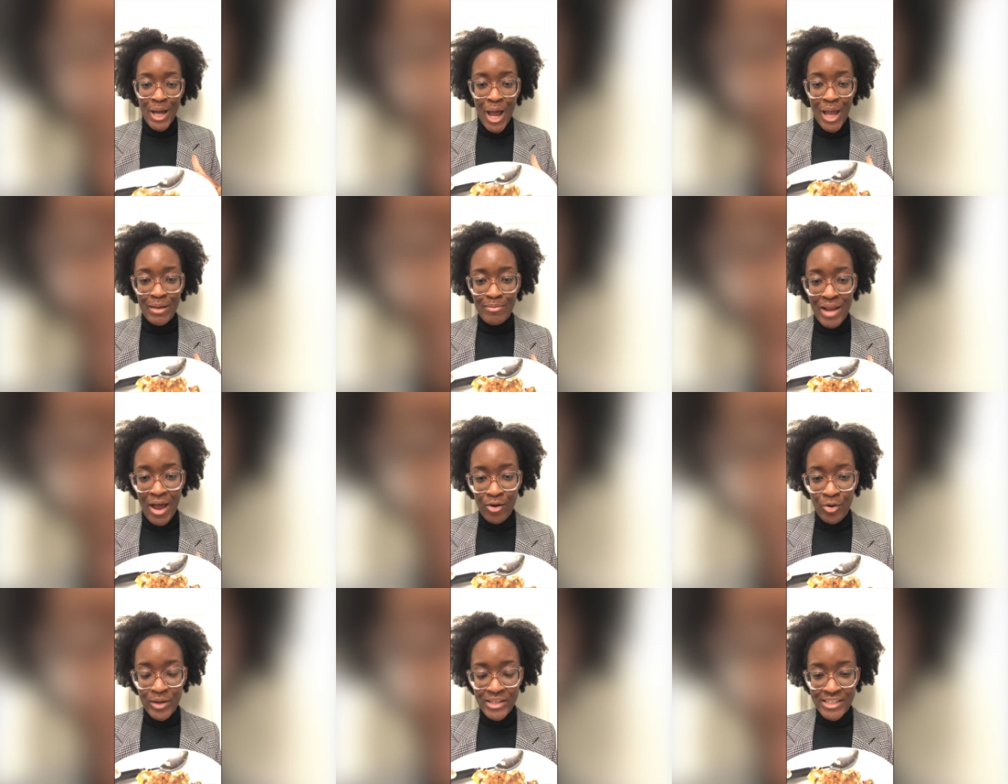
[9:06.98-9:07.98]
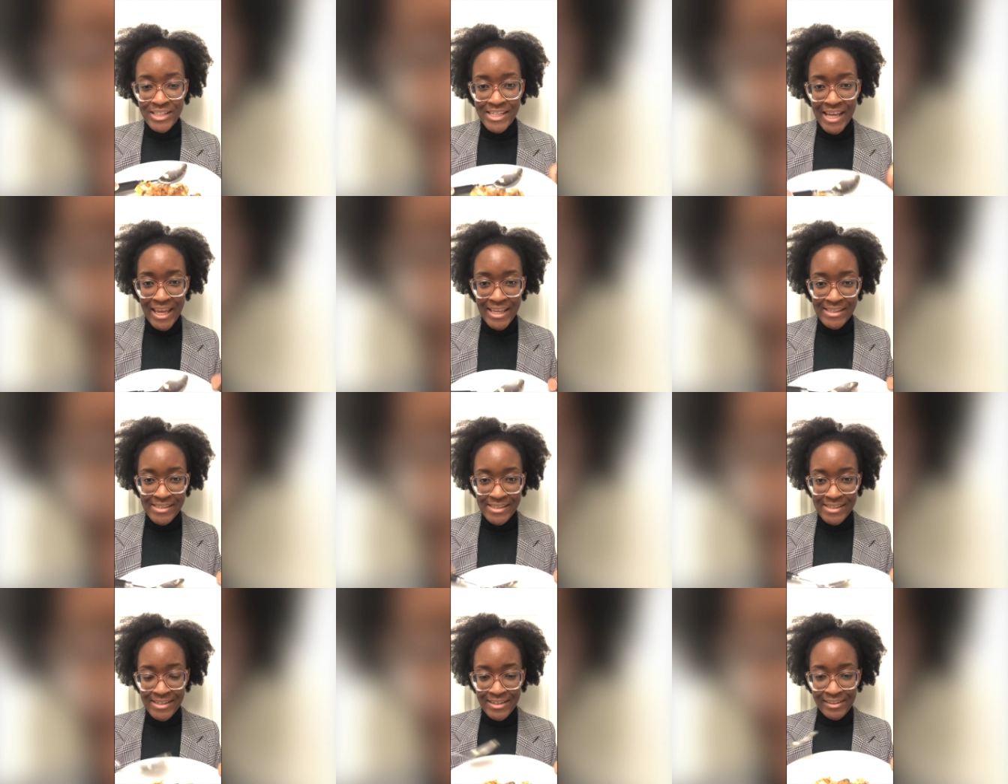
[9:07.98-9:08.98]
I am now going to
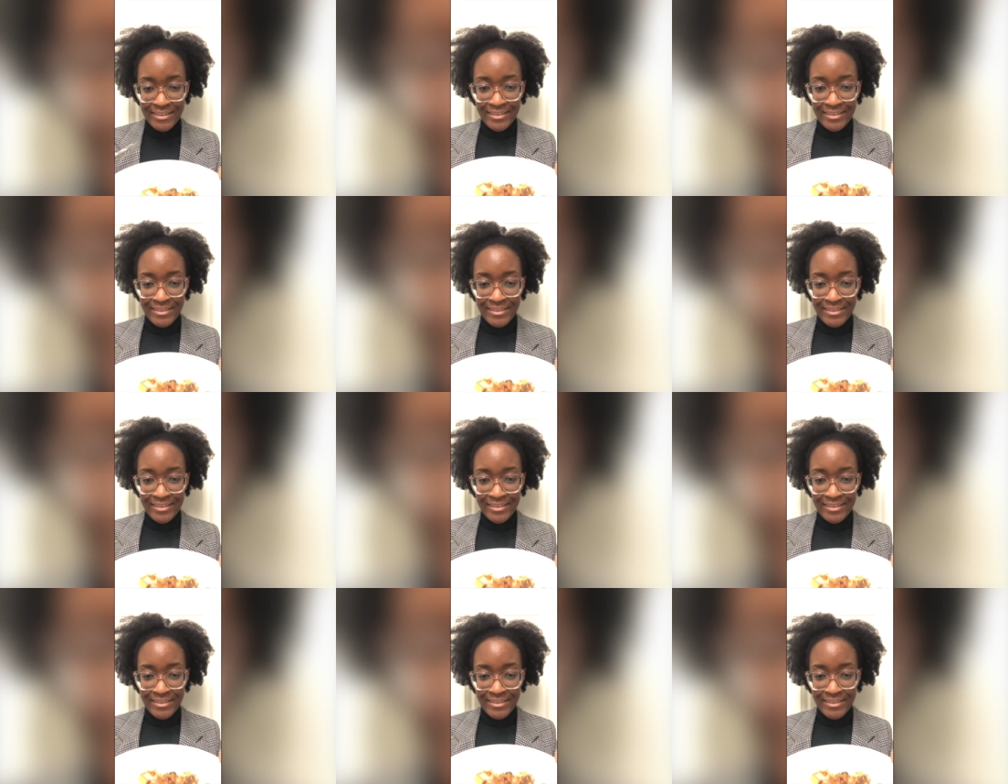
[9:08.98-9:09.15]
taste